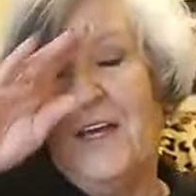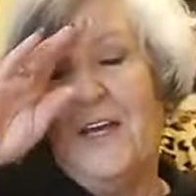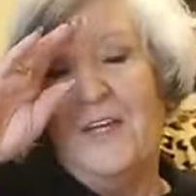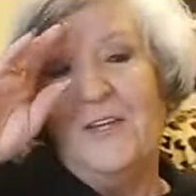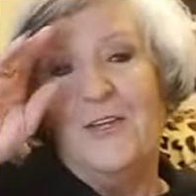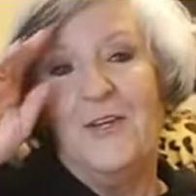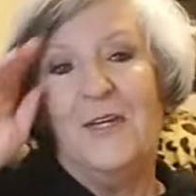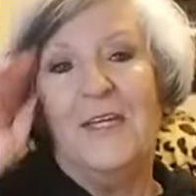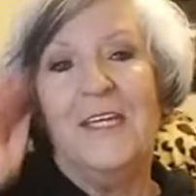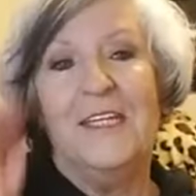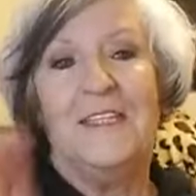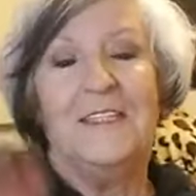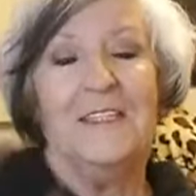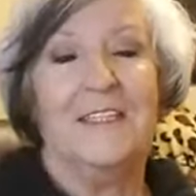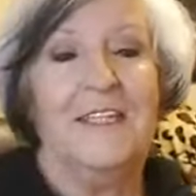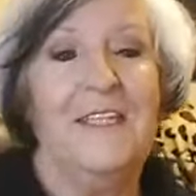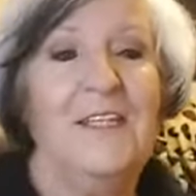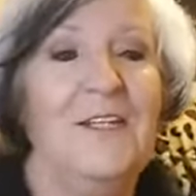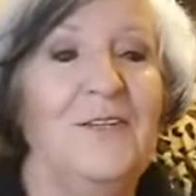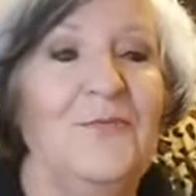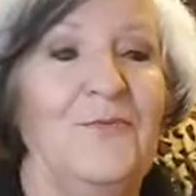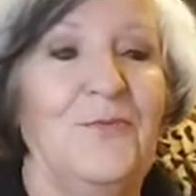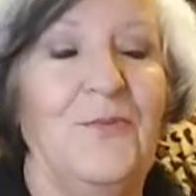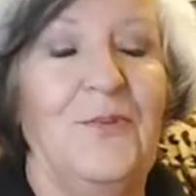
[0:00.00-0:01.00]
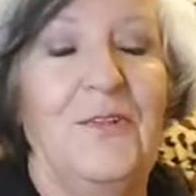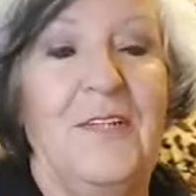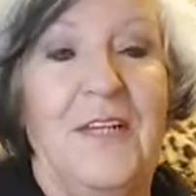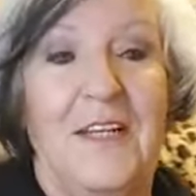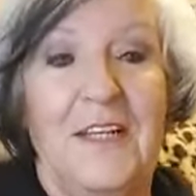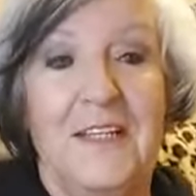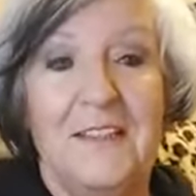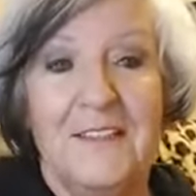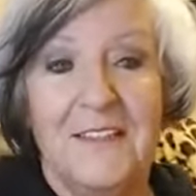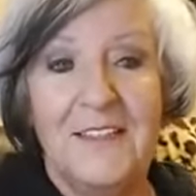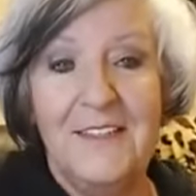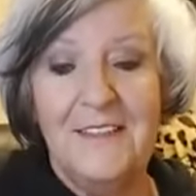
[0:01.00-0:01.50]
You get the kit for
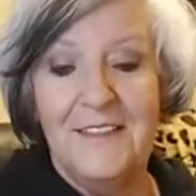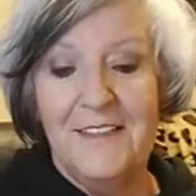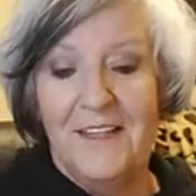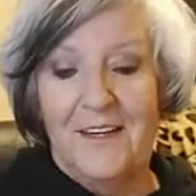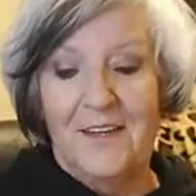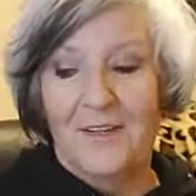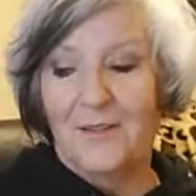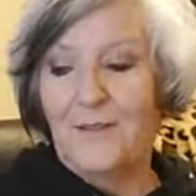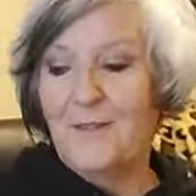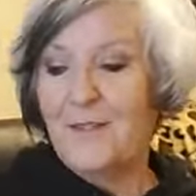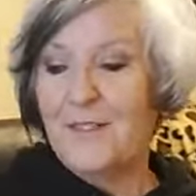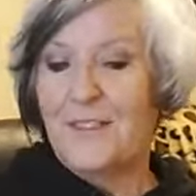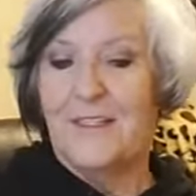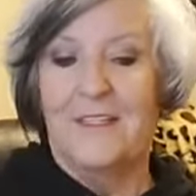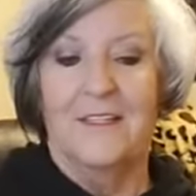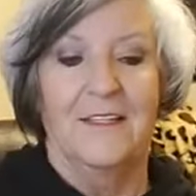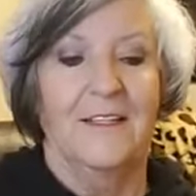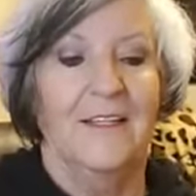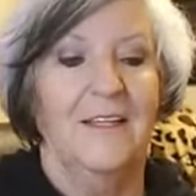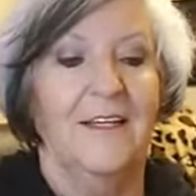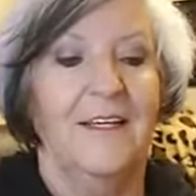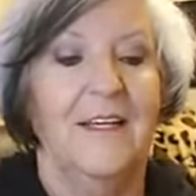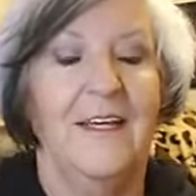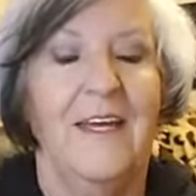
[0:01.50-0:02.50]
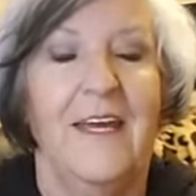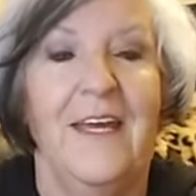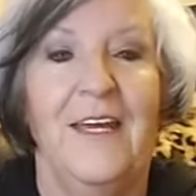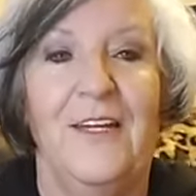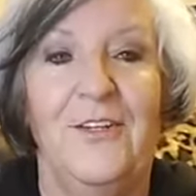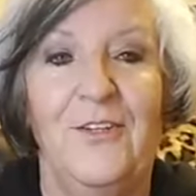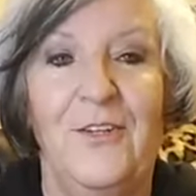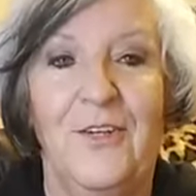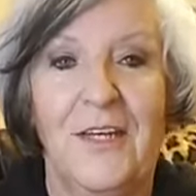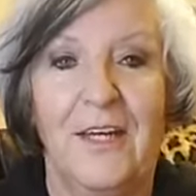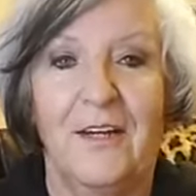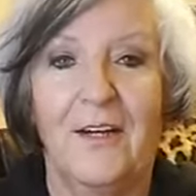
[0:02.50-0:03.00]
$99,
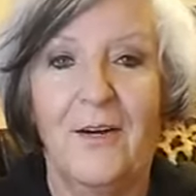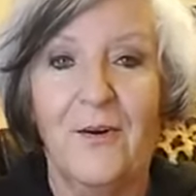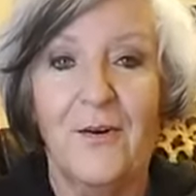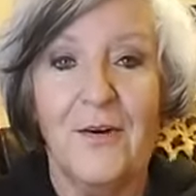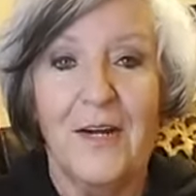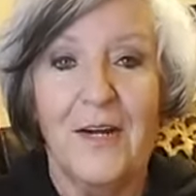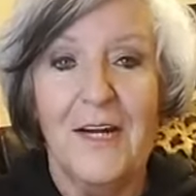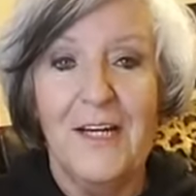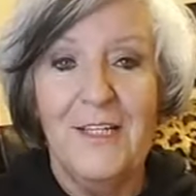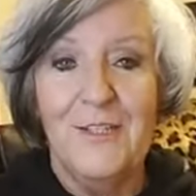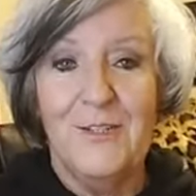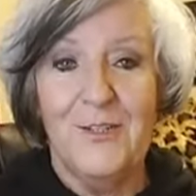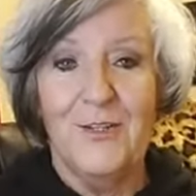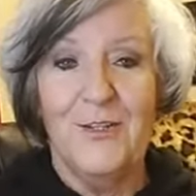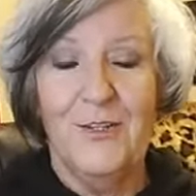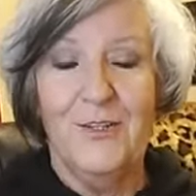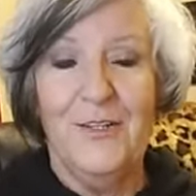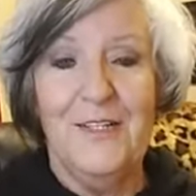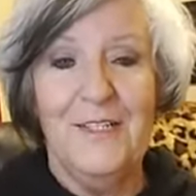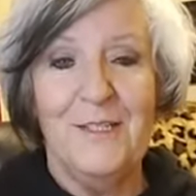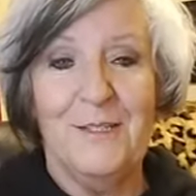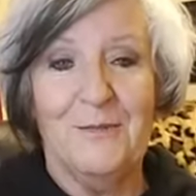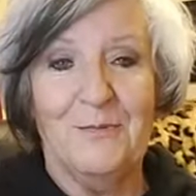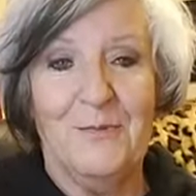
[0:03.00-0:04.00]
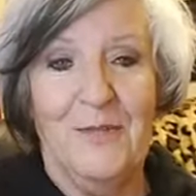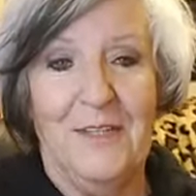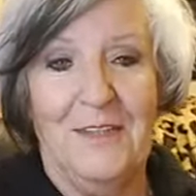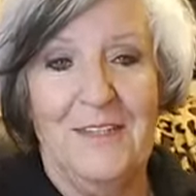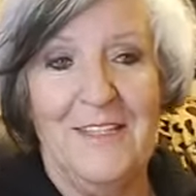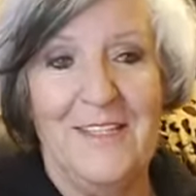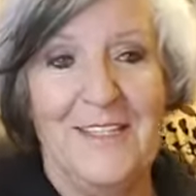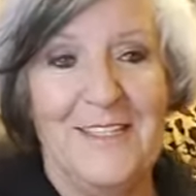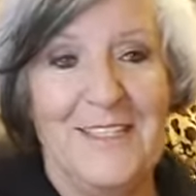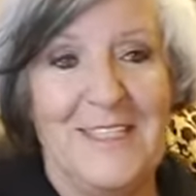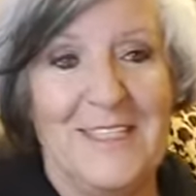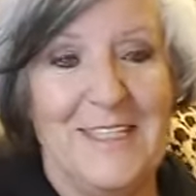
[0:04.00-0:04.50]
and you get all kinds of goodies with it.